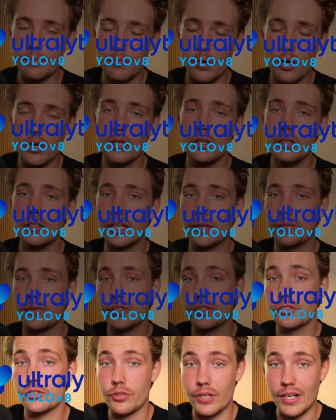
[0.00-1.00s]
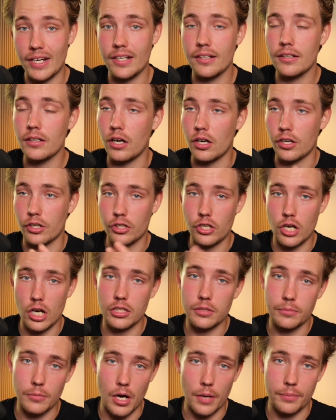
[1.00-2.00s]
model that we trained on our
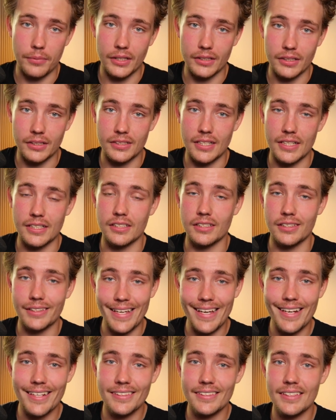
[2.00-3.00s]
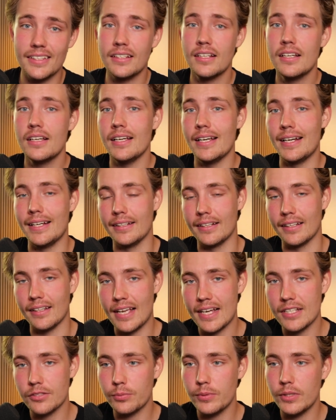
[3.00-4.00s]
custom object detection dataset in the
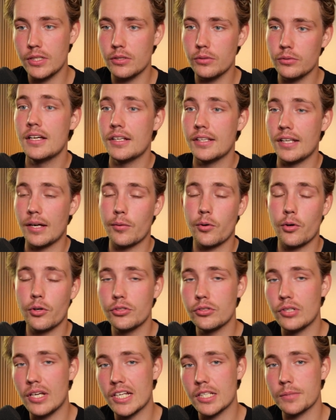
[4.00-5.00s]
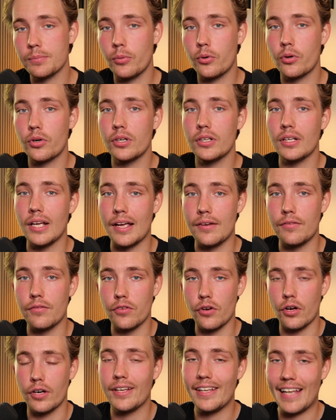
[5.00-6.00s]
last video. Now we're going to export it and
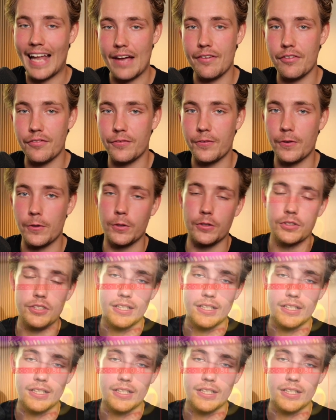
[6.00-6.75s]
run live inference